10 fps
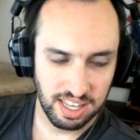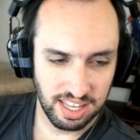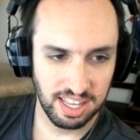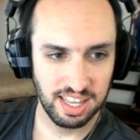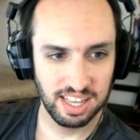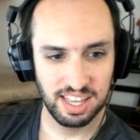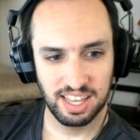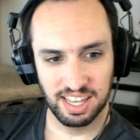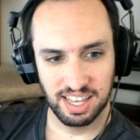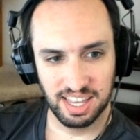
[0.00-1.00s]
don't know.
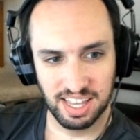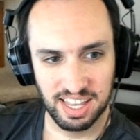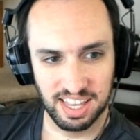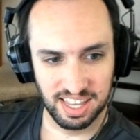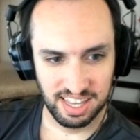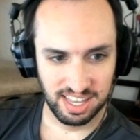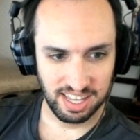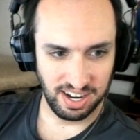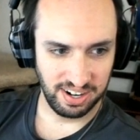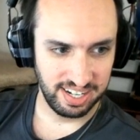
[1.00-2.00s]
Uh, yeah, sure.
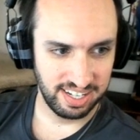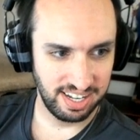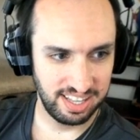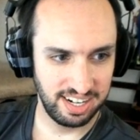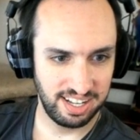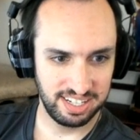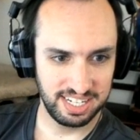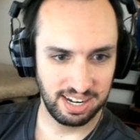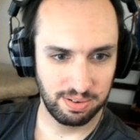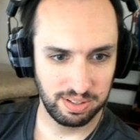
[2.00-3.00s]
All right, and then I'll
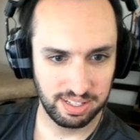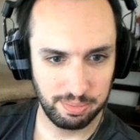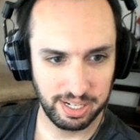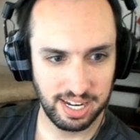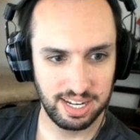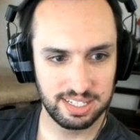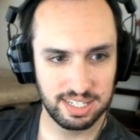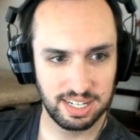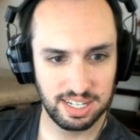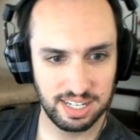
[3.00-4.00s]
attack with all my
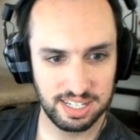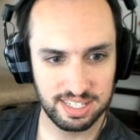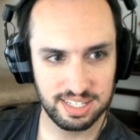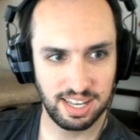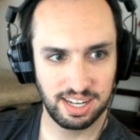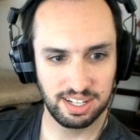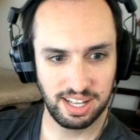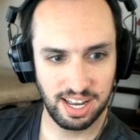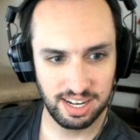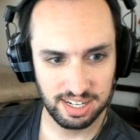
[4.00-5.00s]
guys. It's like a
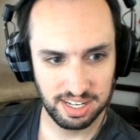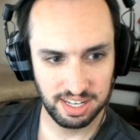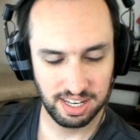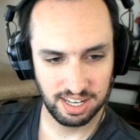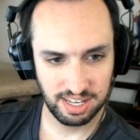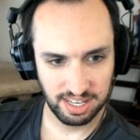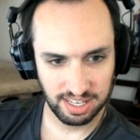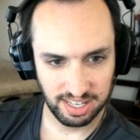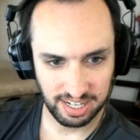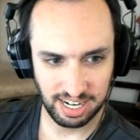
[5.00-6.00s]
lot.
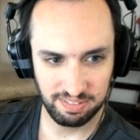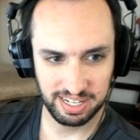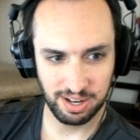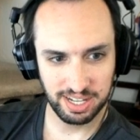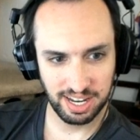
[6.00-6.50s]
I can't even count